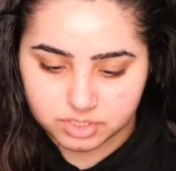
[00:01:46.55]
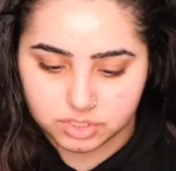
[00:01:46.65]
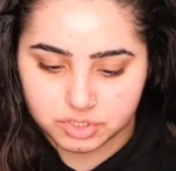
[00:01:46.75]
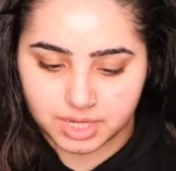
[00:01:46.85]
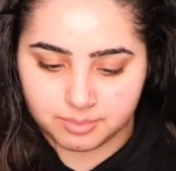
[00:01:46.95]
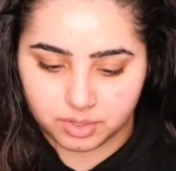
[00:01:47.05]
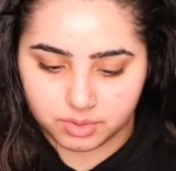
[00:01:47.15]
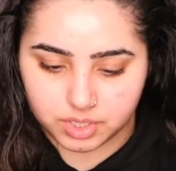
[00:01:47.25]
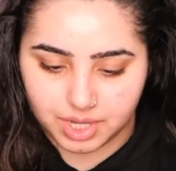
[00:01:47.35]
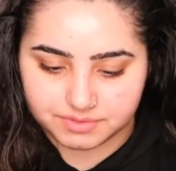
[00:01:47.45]
shampoo
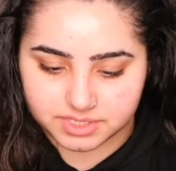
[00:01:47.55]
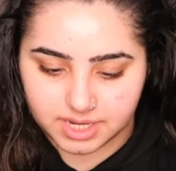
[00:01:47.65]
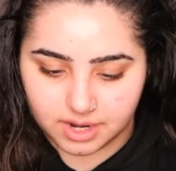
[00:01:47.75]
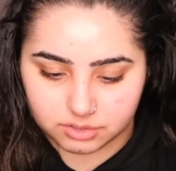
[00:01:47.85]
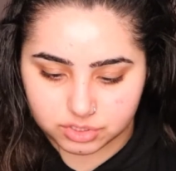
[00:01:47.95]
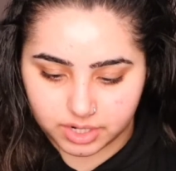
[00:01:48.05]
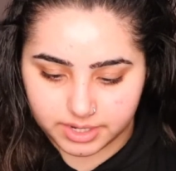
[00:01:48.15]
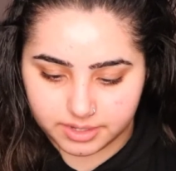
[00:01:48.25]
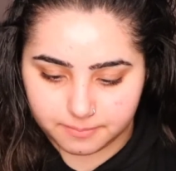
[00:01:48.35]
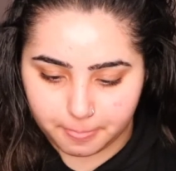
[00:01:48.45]
it, you have to towel dry
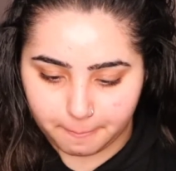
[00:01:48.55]
it